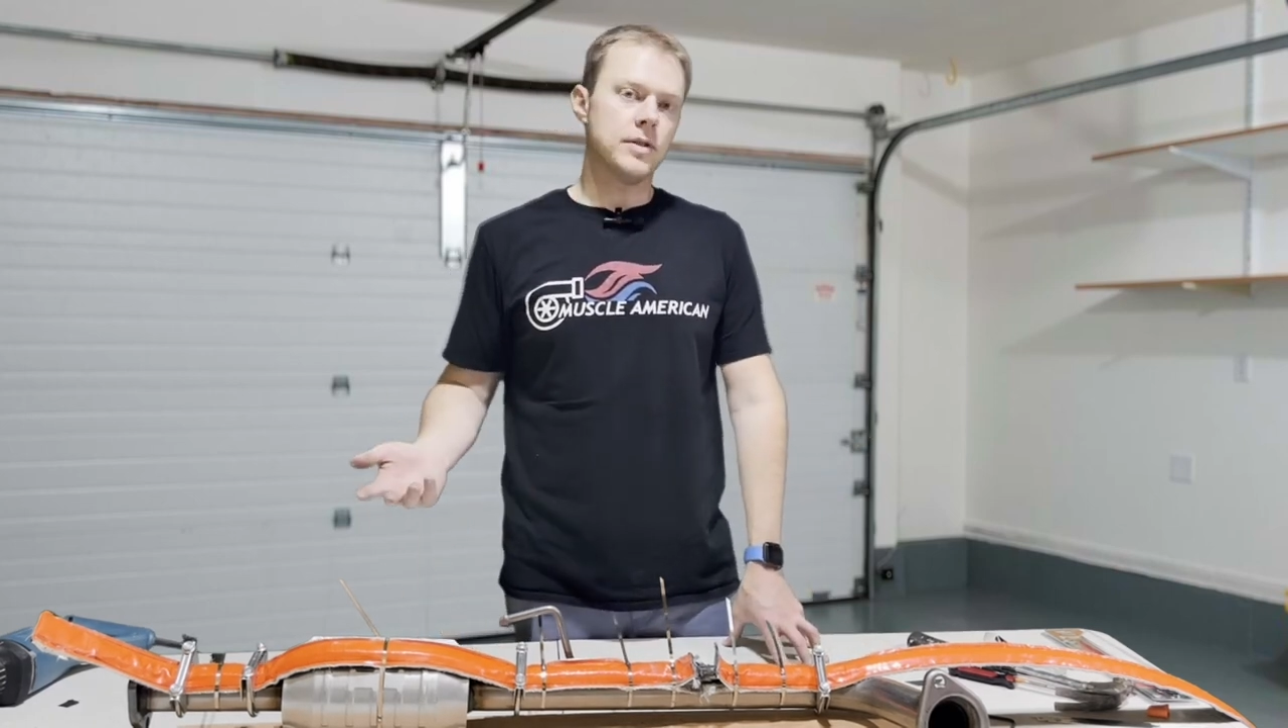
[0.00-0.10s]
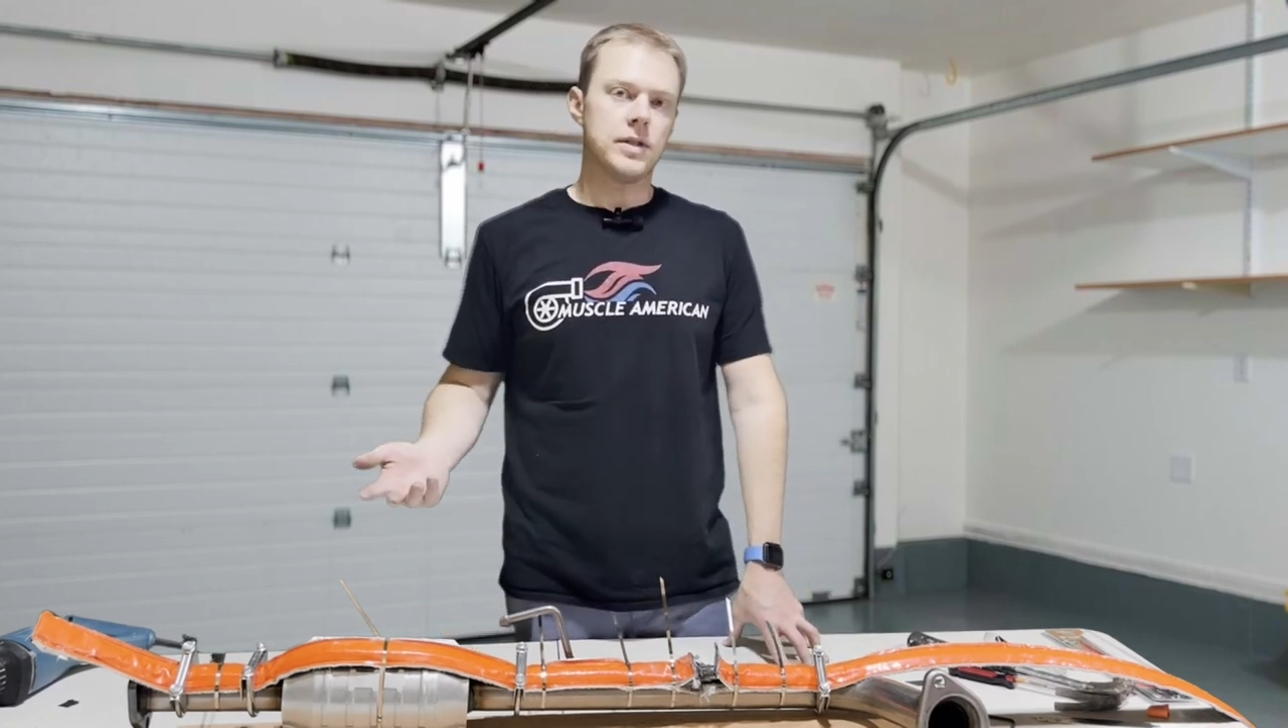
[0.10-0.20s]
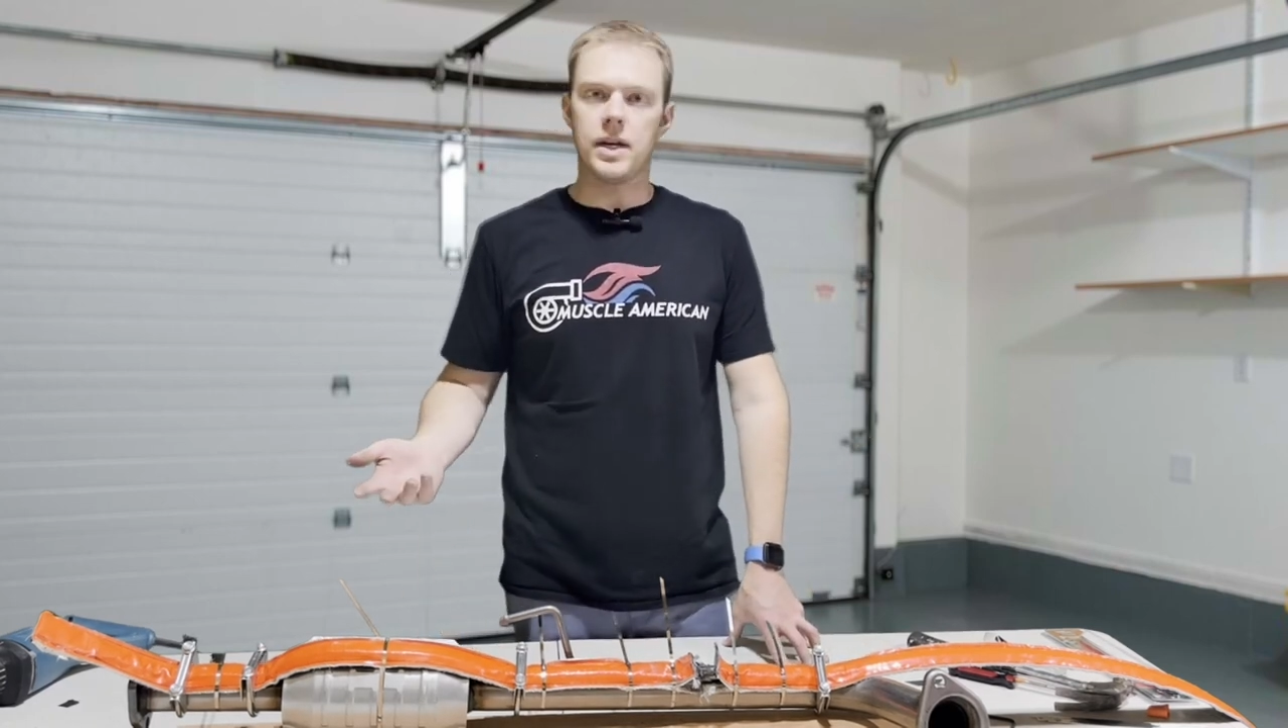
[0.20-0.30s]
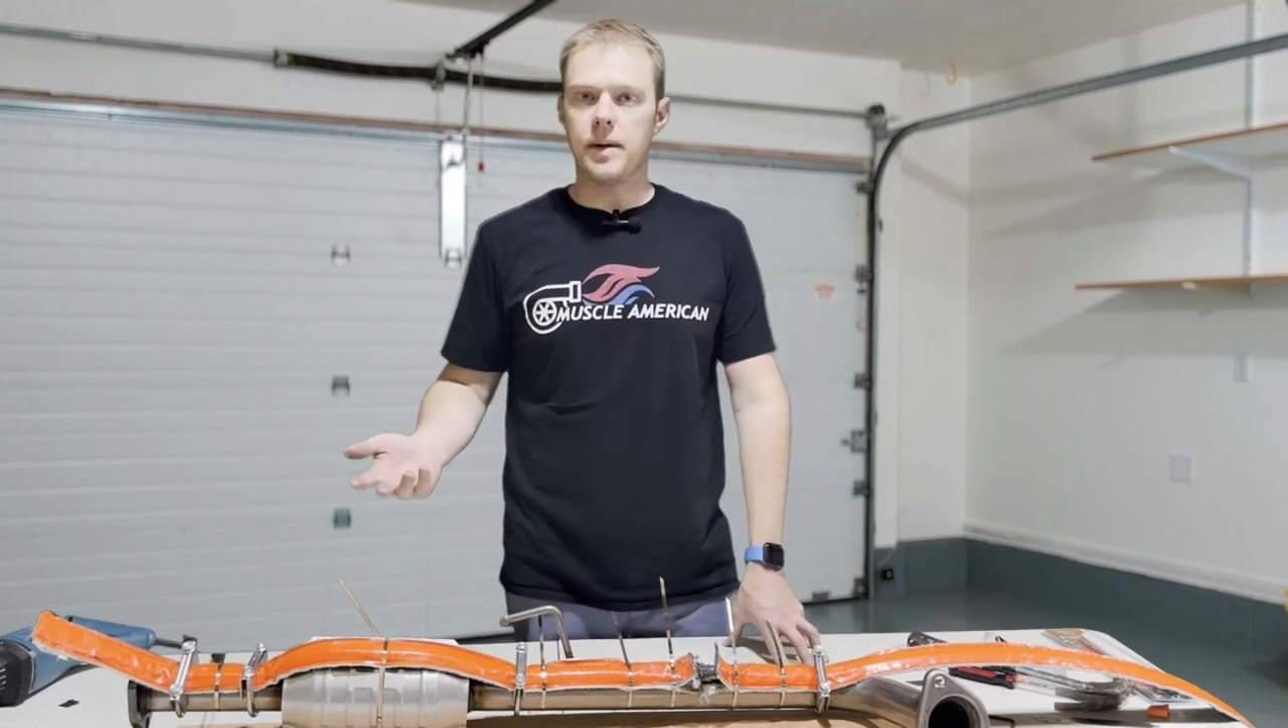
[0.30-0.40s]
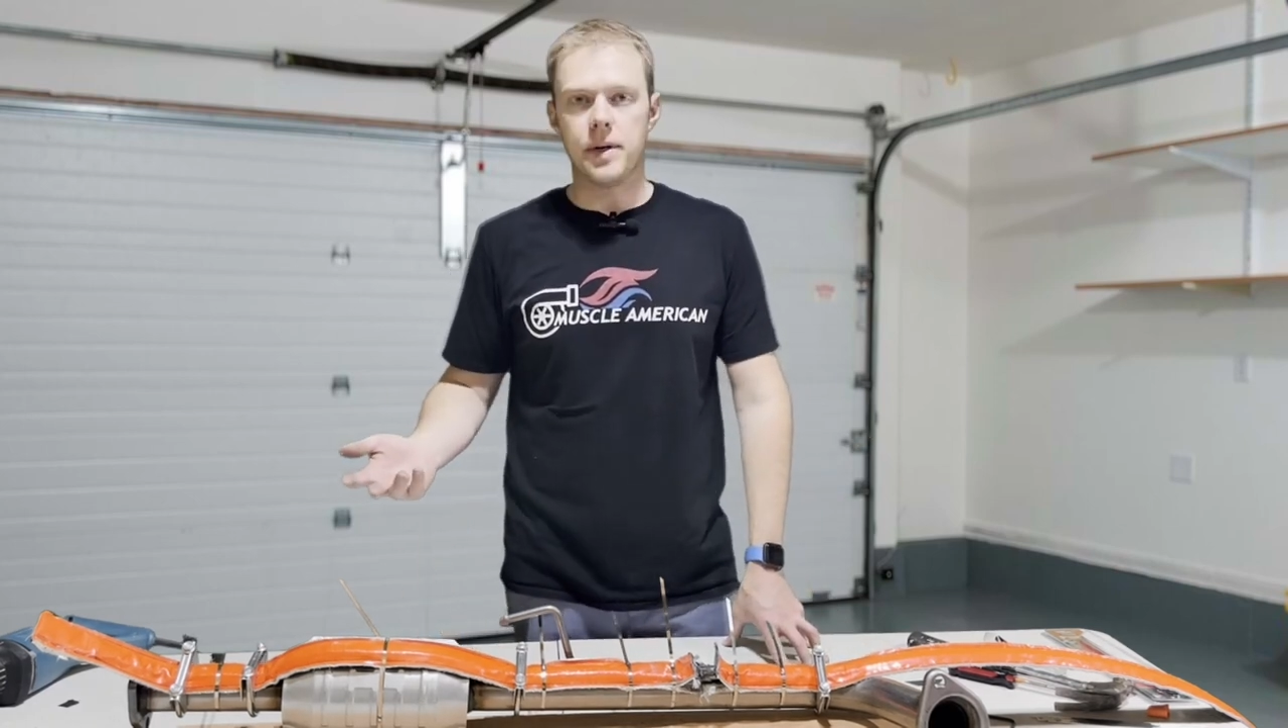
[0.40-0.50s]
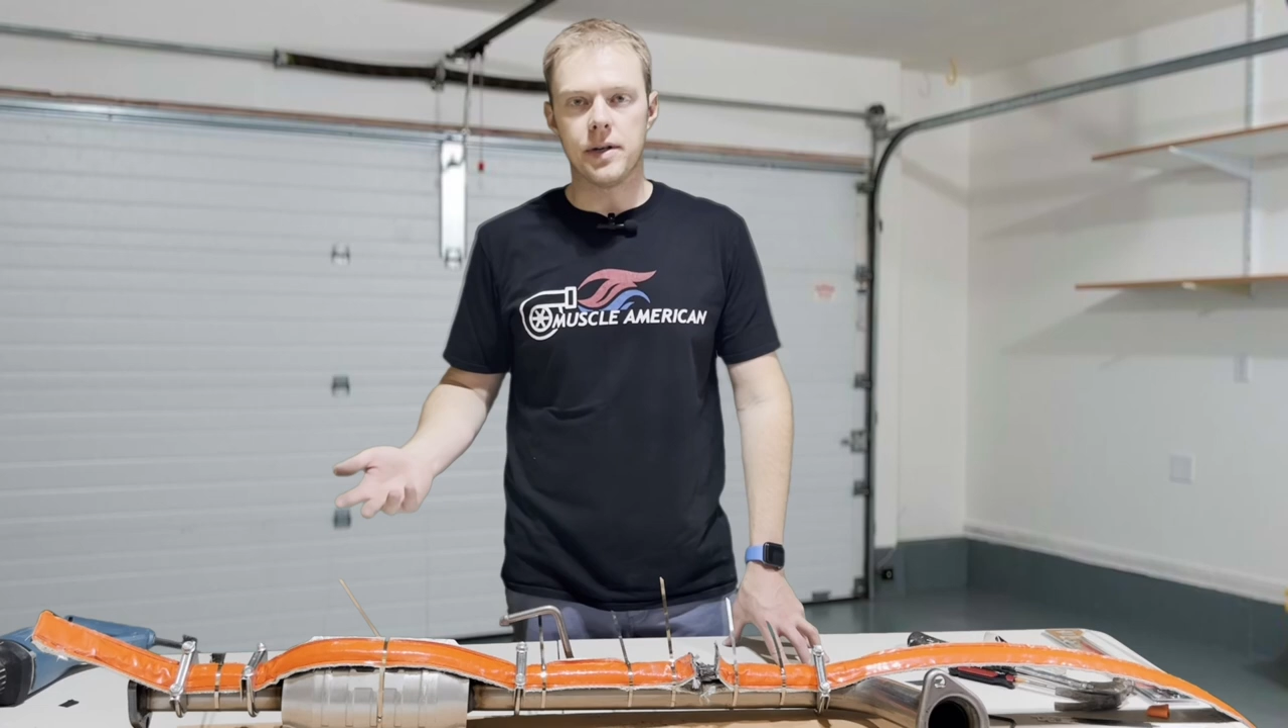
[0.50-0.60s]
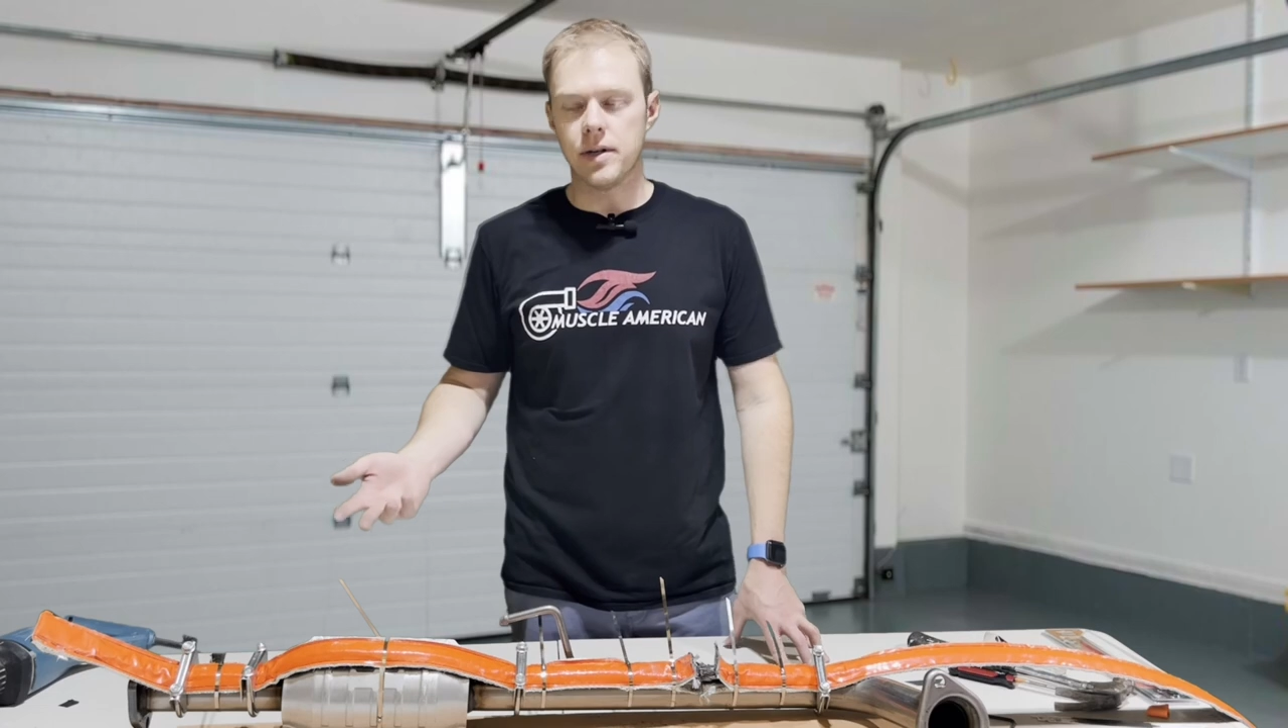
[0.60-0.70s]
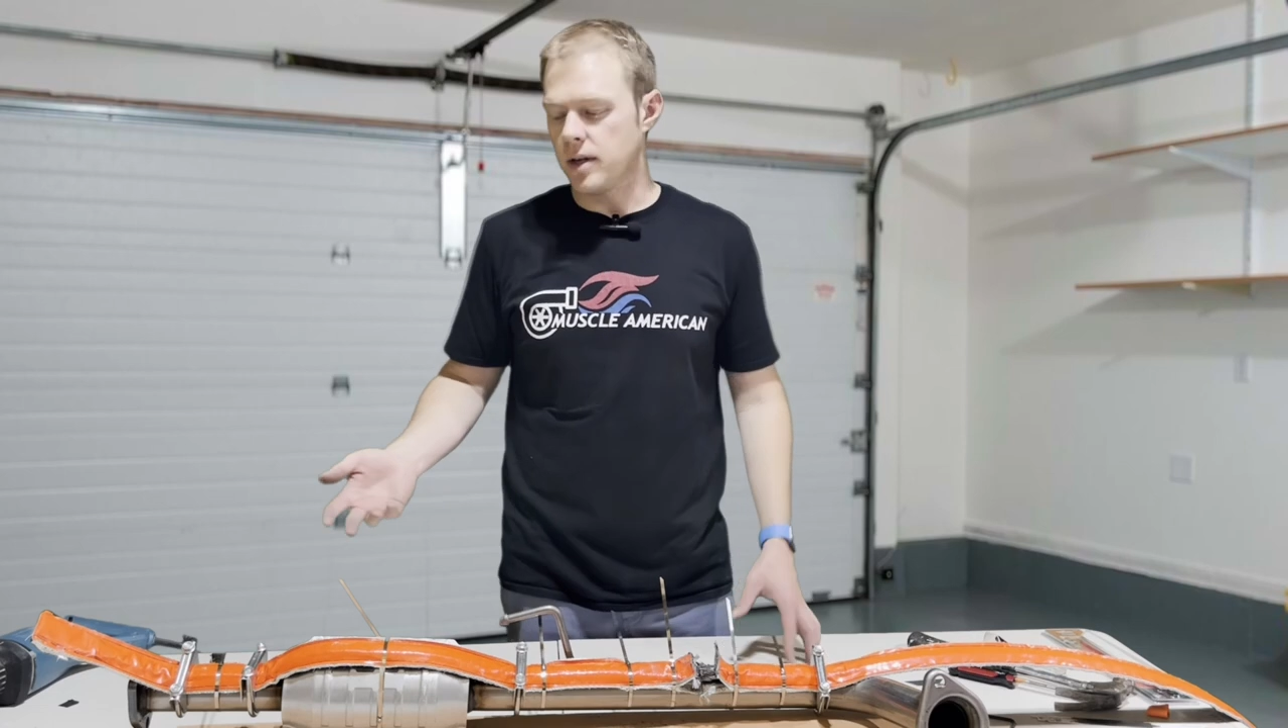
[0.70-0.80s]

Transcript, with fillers: was to come under